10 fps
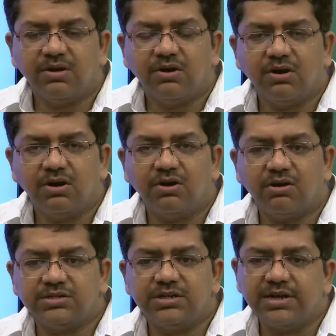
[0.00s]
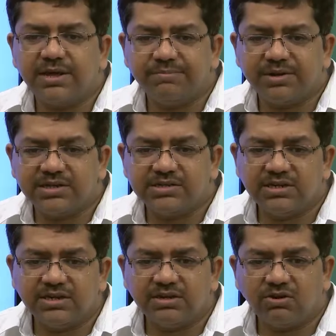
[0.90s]
auction type
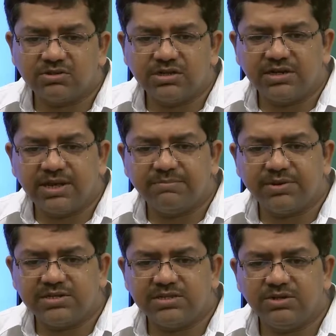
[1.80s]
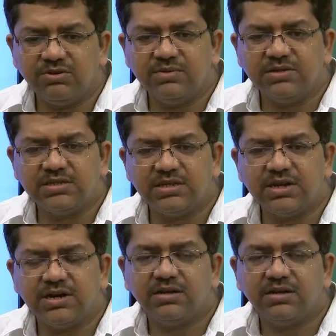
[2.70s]
pricing. In auction type pricing you will see that